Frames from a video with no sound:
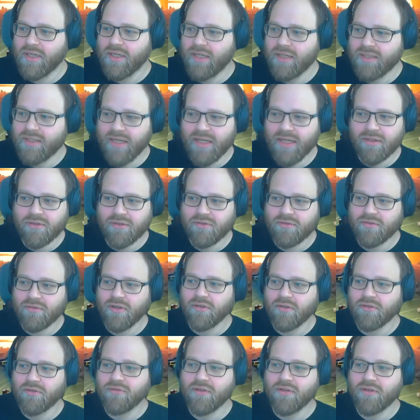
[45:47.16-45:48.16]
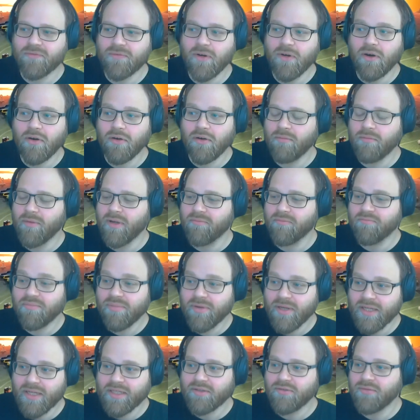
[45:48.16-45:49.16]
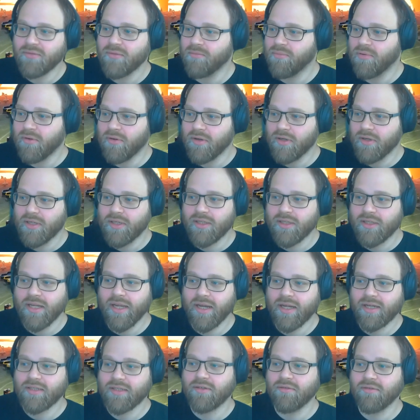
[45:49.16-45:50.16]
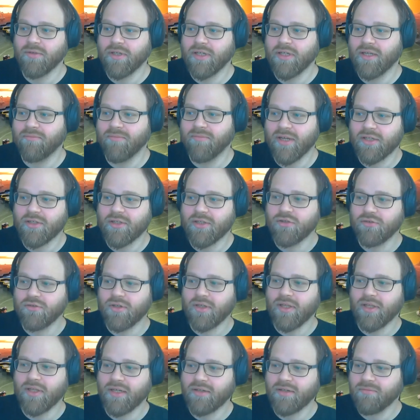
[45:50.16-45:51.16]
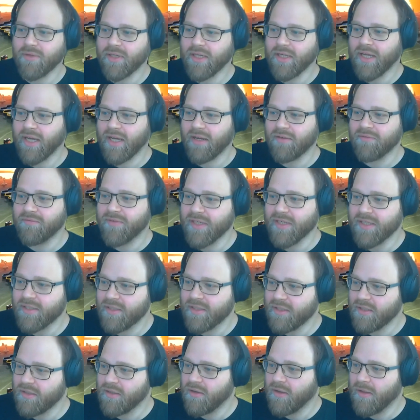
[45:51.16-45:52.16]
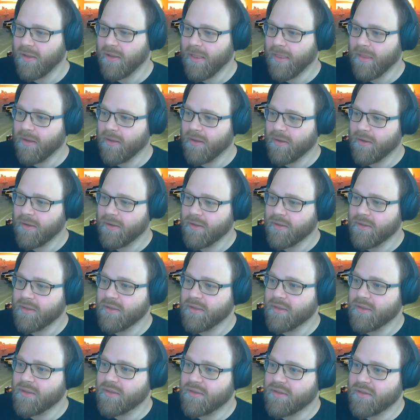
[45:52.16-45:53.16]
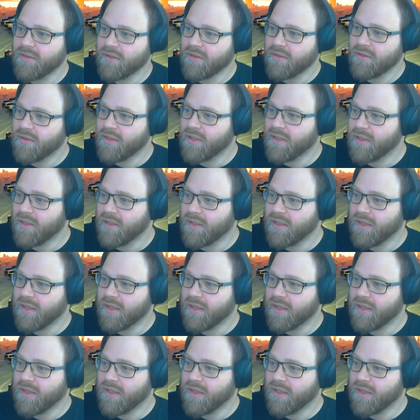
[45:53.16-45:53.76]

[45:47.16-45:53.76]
tell you to go to the forum and please report it there so we can make sure that we can fix it. So